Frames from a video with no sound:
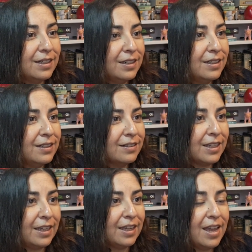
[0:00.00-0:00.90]

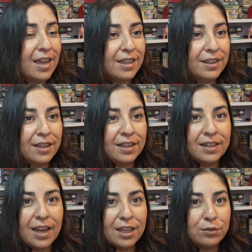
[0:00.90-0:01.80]
Okay, and
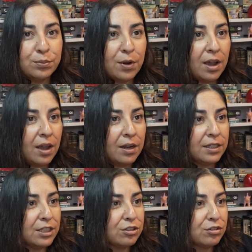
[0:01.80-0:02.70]
the last one,
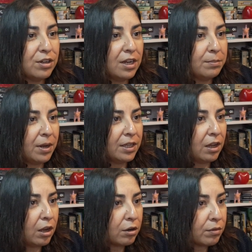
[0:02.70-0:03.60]
history and
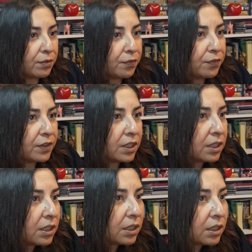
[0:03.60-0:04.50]

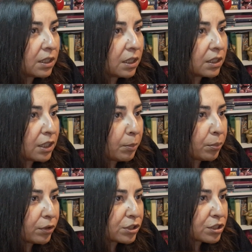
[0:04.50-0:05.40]
biography. The
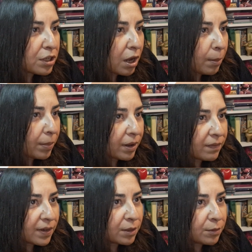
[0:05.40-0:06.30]
bookshop,
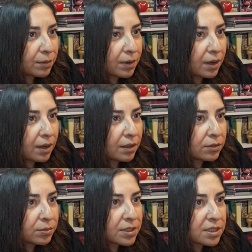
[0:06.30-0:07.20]

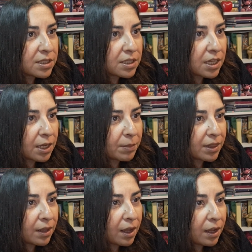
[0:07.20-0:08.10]
Ross, When Sea Came
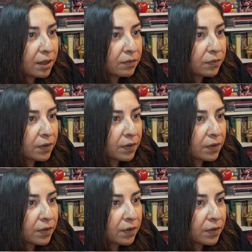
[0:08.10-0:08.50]
Alive.